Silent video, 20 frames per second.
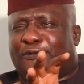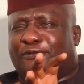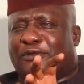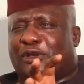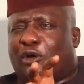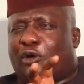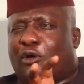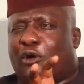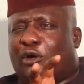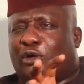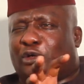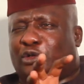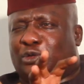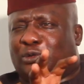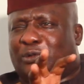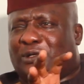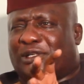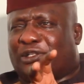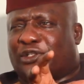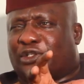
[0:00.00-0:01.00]
of the
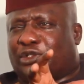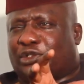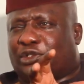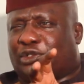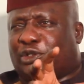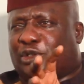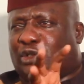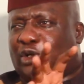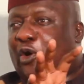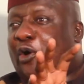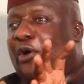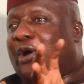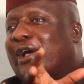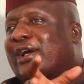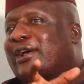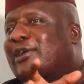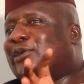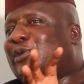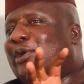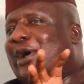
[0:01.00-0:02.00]
cultural shock
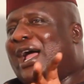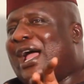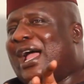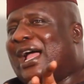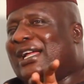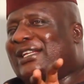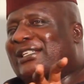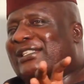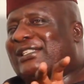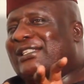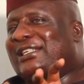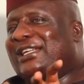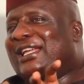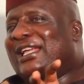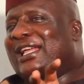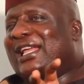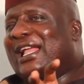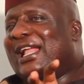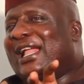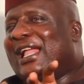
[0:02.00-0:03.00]
you had
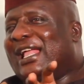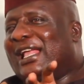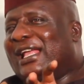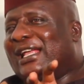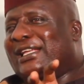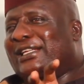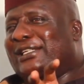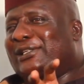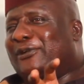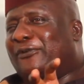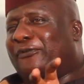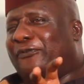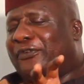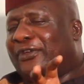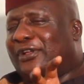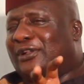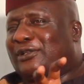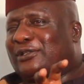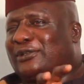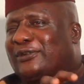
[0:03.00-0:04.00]
in your
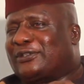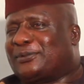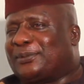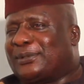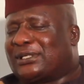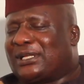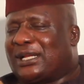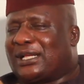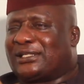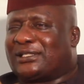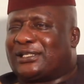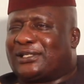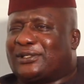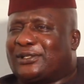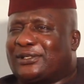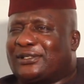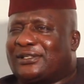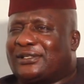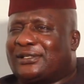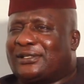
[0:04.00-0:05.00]
field of
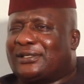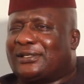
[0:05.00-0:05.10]
specialization?